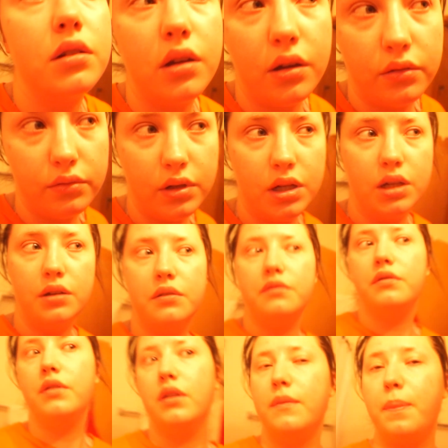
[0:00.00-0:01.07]
got rid
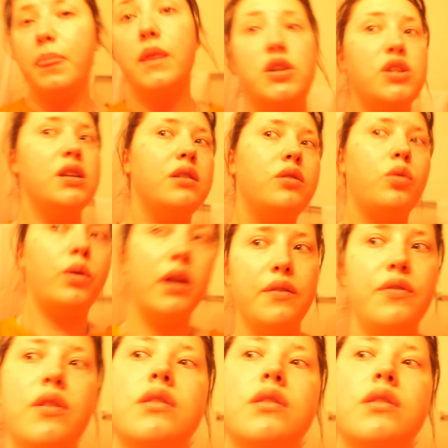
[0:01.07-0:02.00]
of, she did quite a few